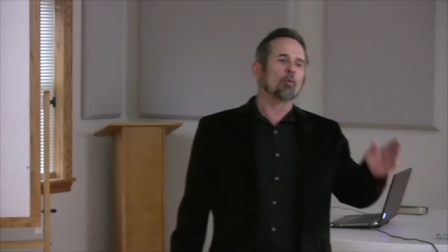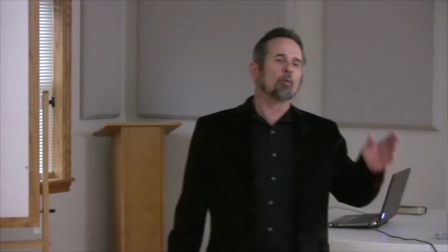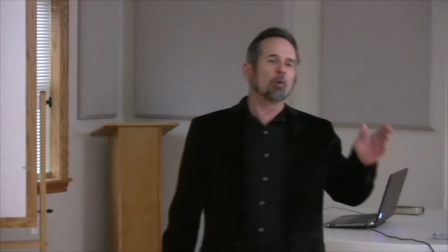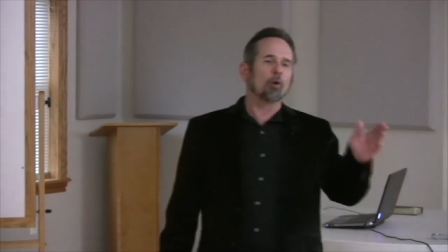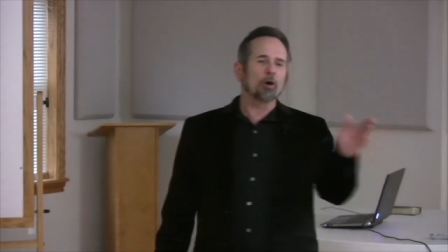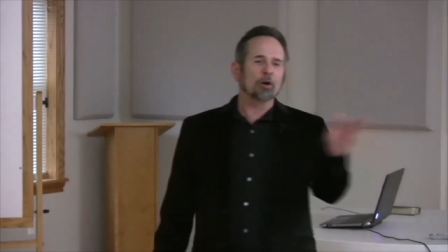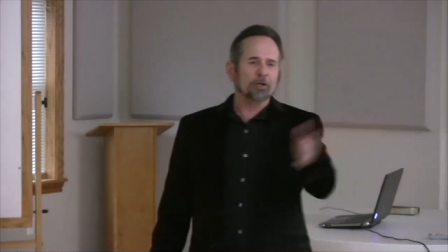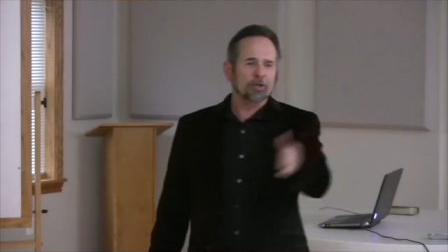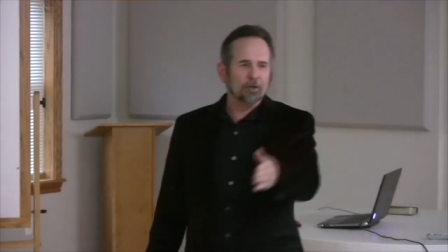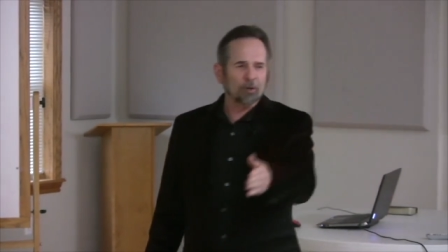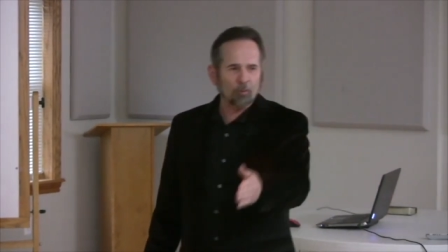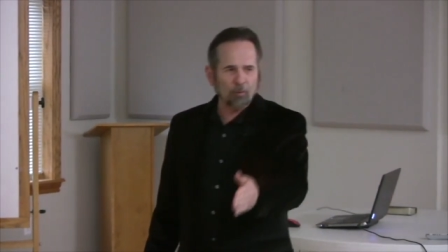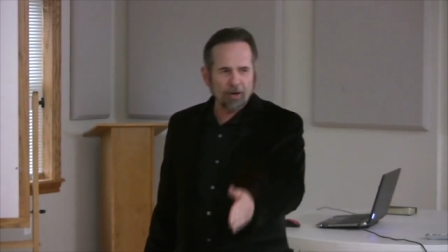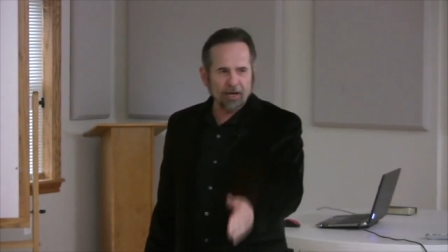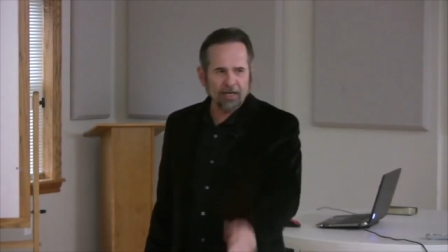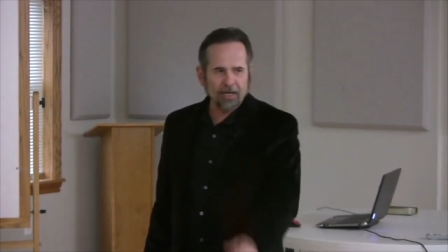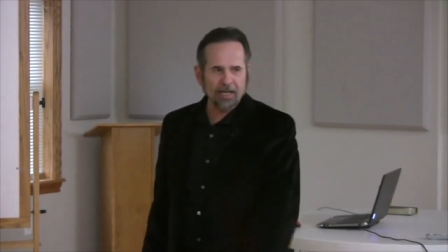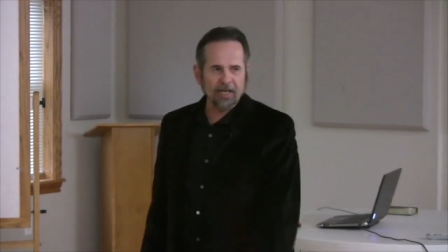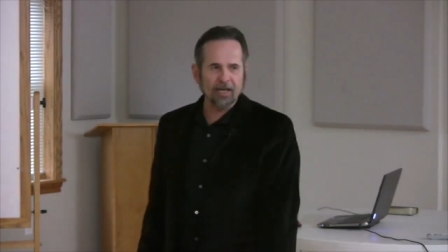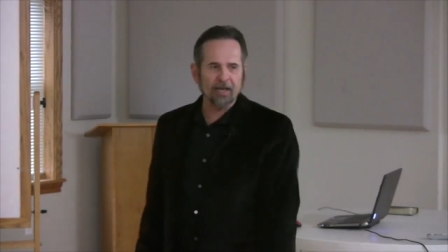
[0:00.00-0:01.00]
work your
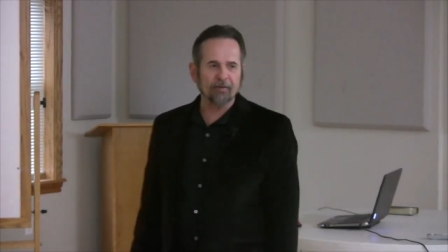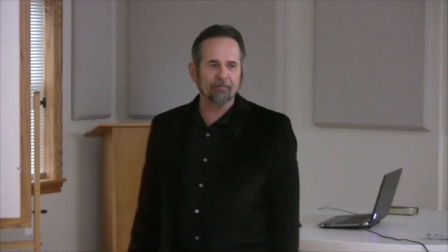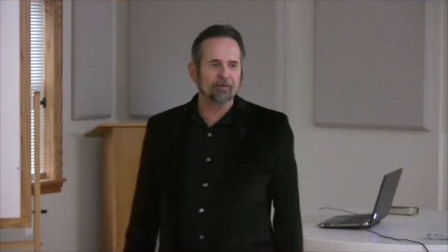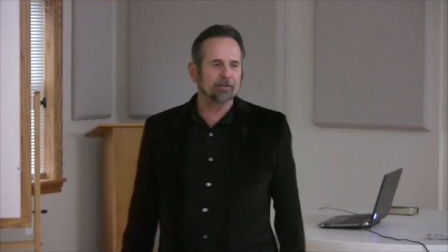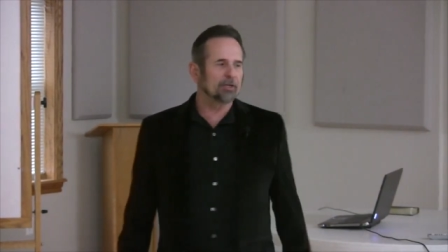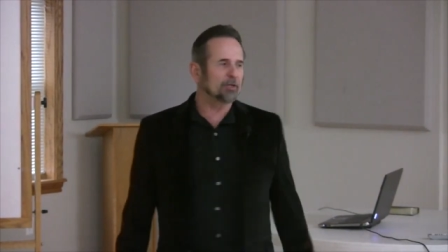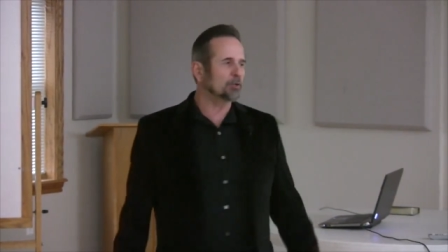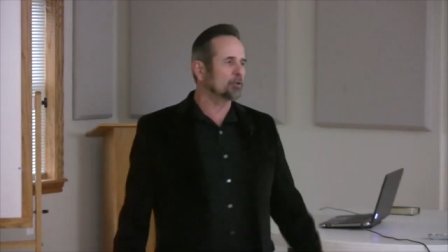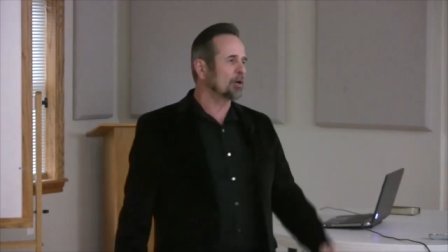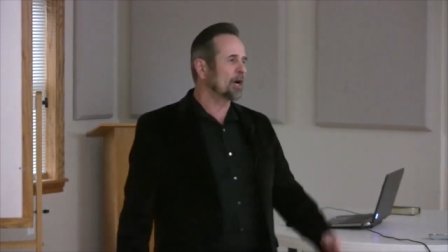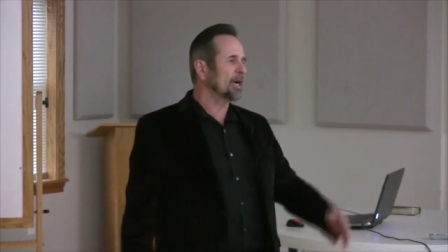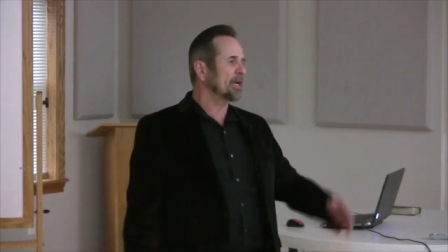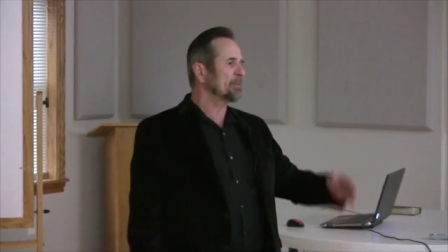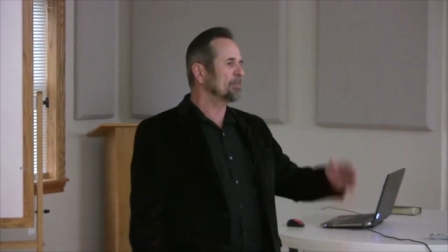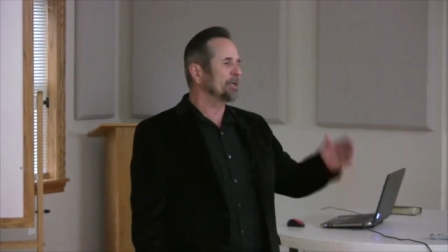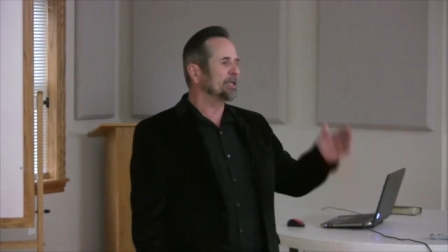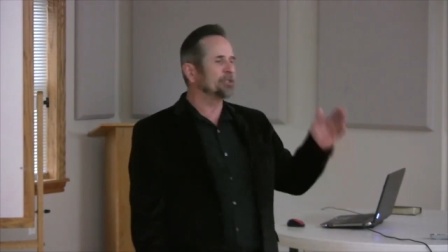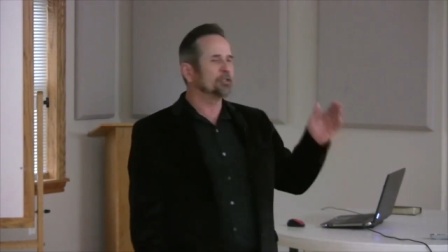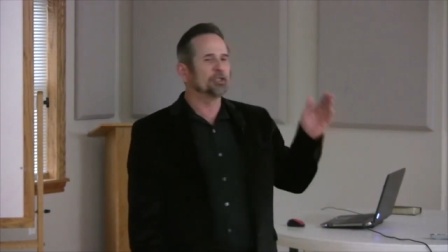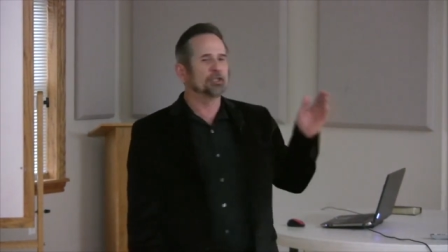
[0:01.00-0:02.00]
way to heaven, you're trying to
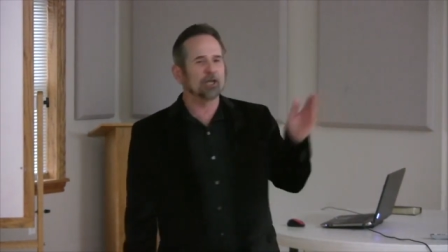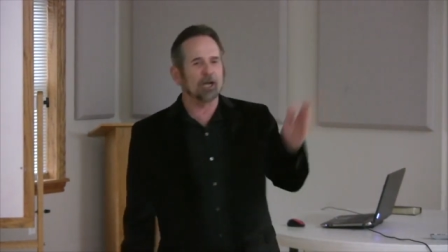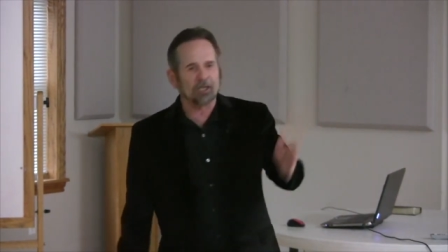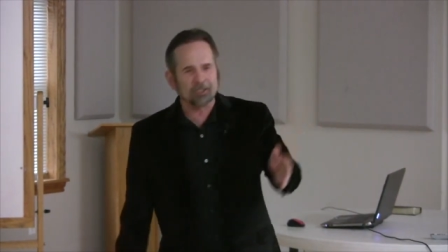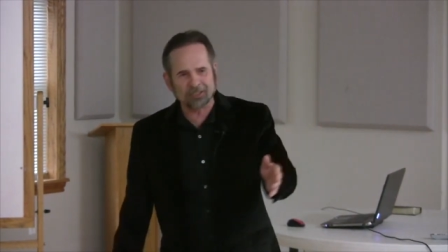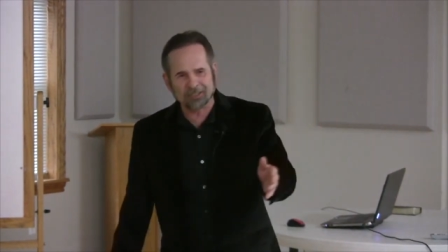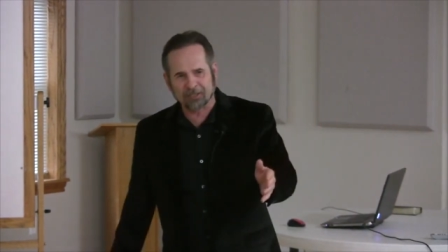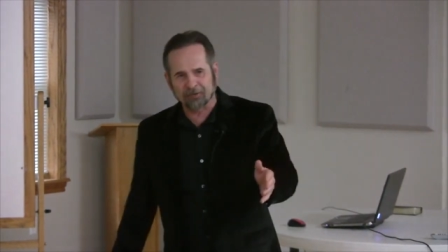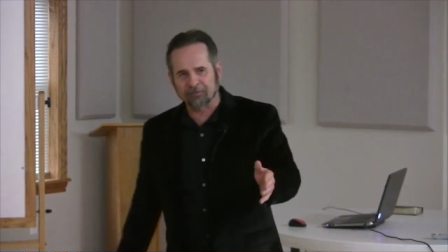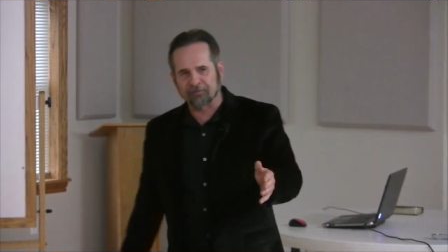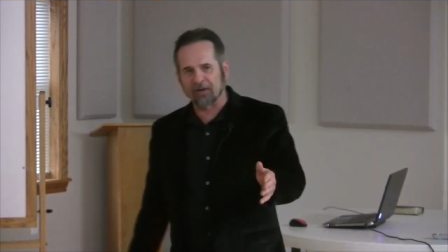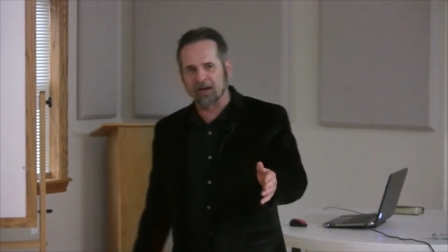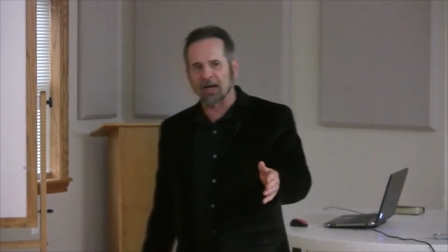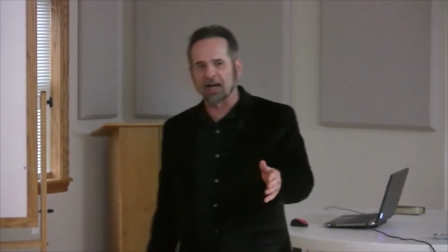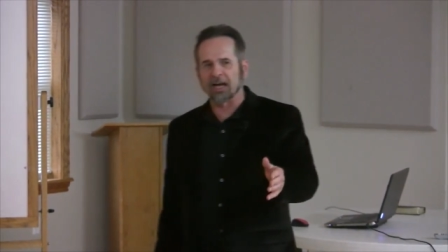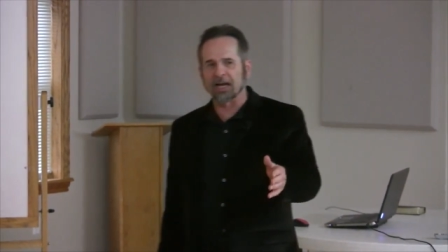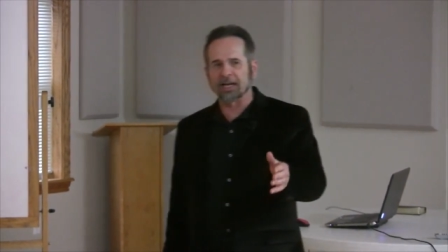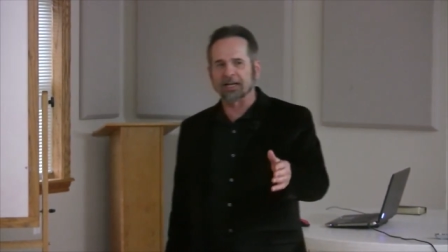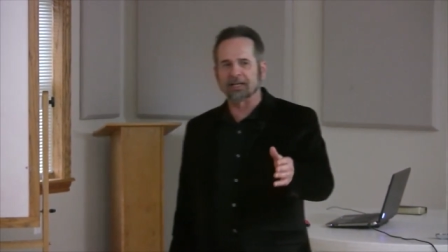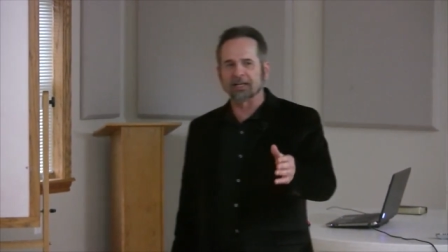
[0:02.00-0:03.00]
be
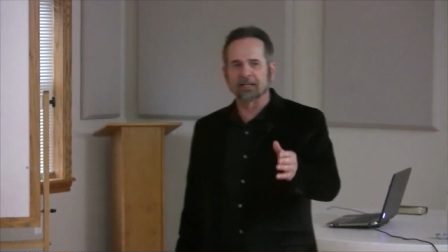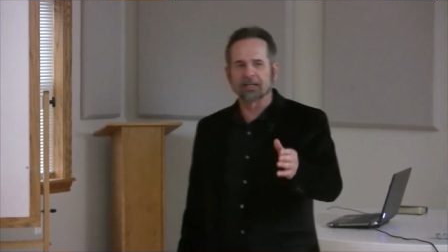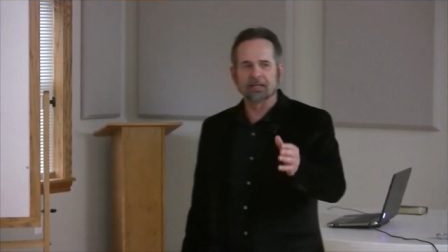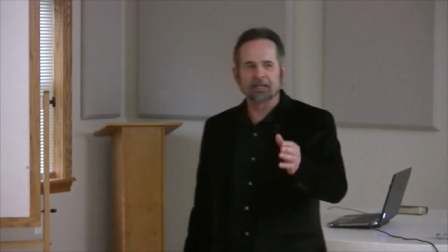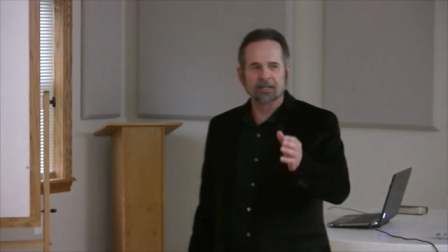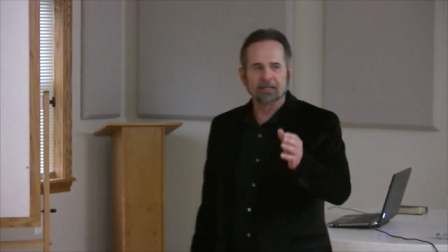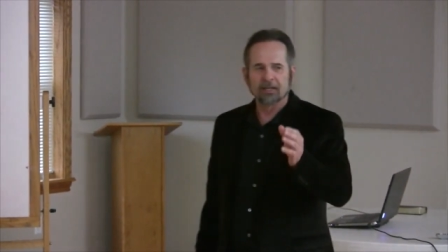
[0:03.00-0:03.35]
justified